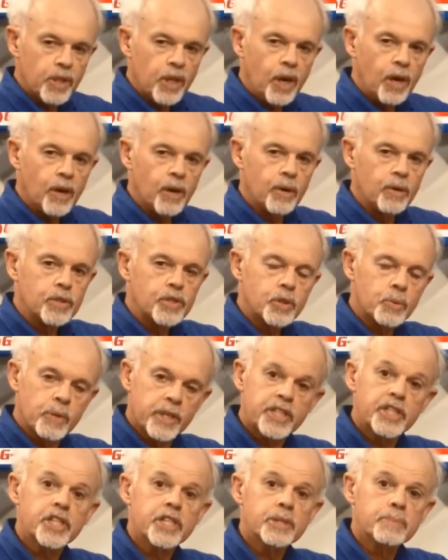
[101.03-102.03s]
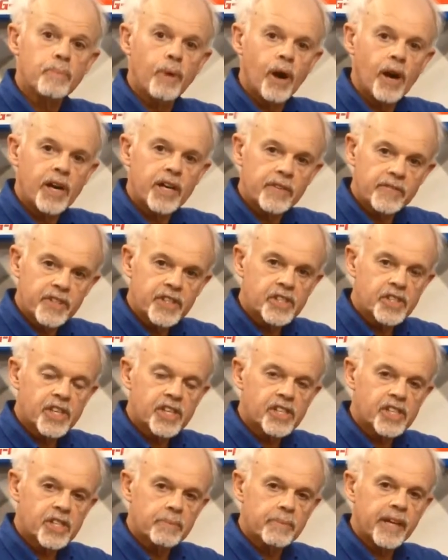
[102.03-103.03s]
hose, which is part of the
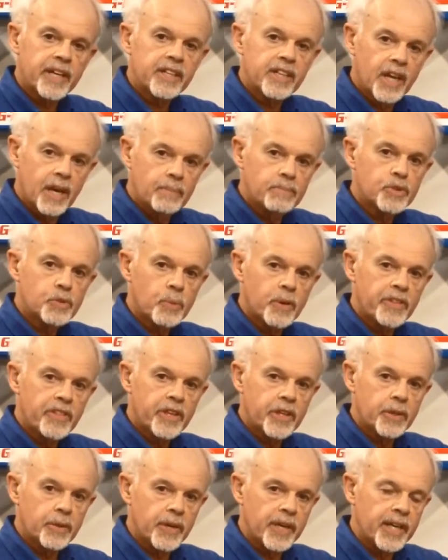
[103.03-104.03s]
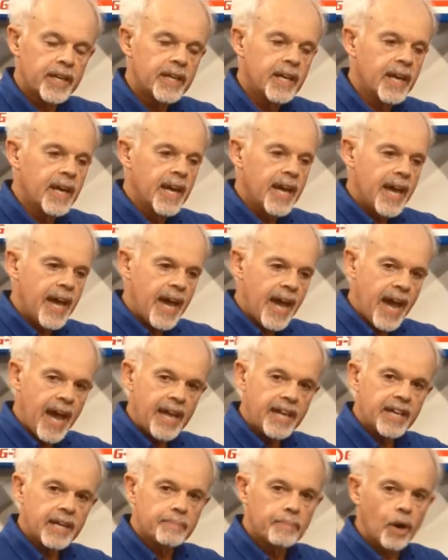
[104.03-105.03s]
system and comes with the unit,
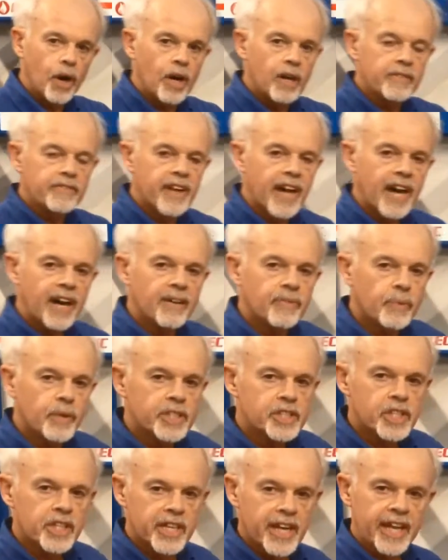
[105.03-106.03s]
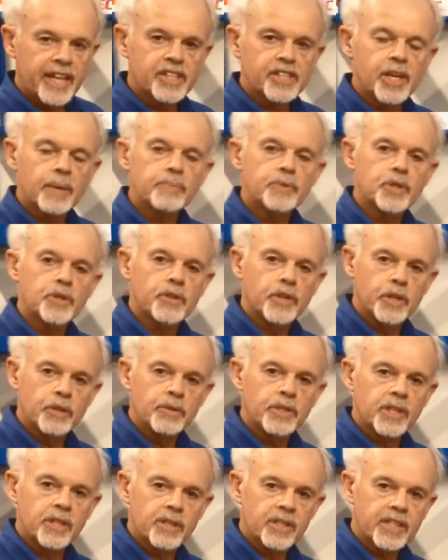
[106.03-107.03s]
and a ball valve, which connects up to the
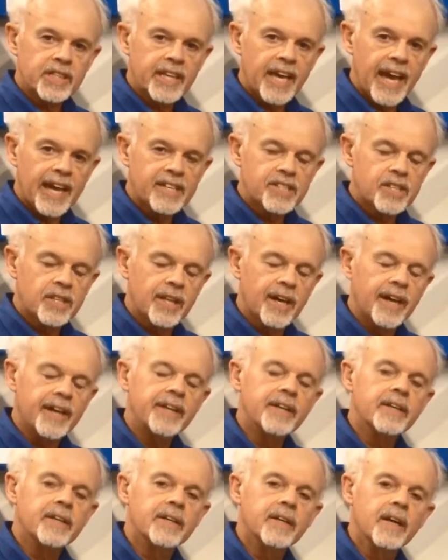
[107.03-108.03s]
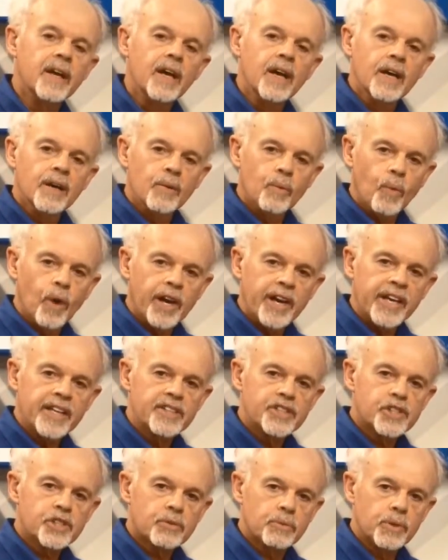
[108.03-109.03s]
utility gas line. One end
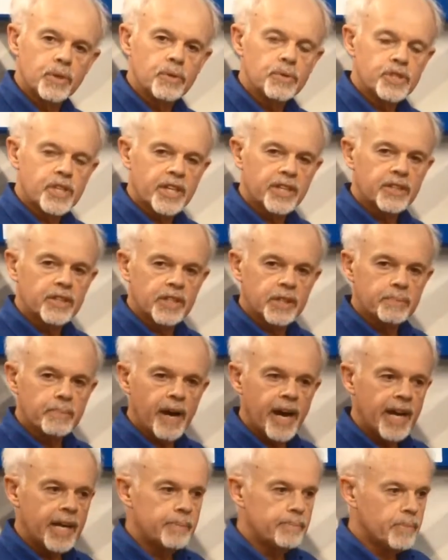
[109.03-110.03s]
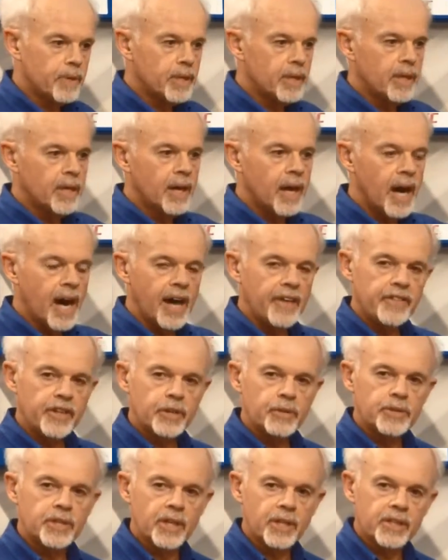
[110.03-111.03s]
screws into the pipe on the
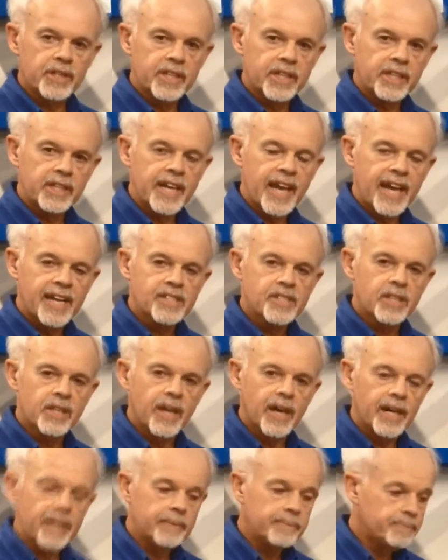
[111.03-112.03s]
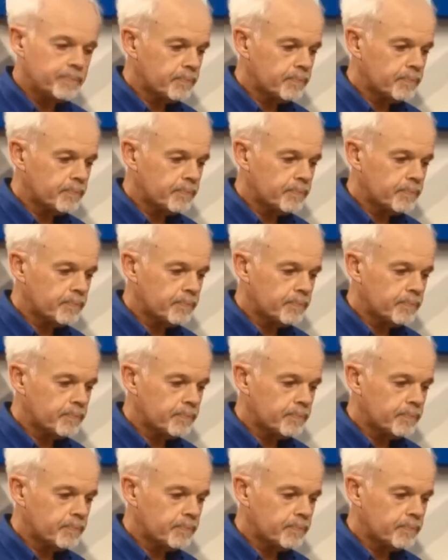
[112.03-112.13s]
utility gas line.